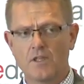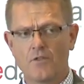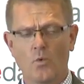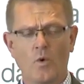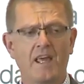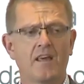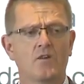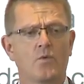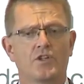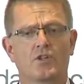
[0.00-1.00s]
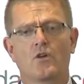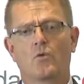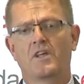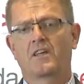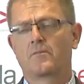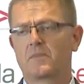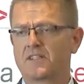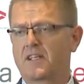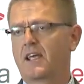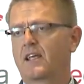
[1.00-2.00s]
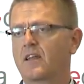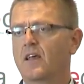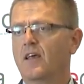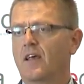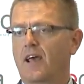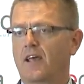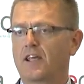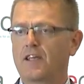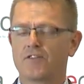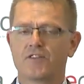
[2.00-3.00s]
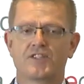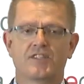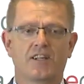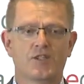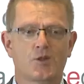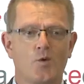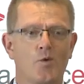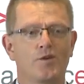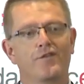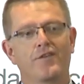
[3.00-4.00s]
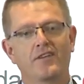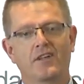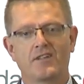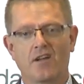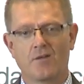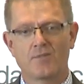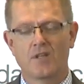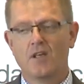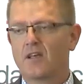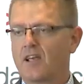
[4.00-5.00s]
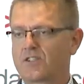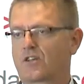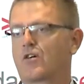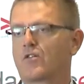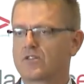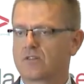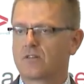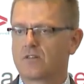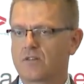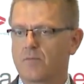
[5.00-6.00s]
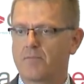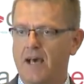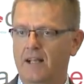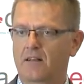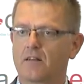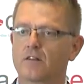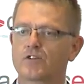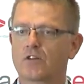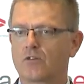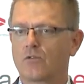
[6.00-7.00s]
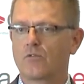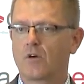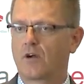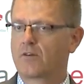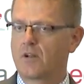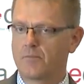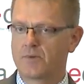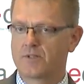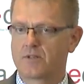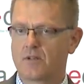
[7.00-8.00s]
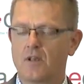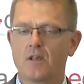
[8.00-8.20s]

the way in which we can maintain even the status quo in funding terms is a constant battle to grow our numbers,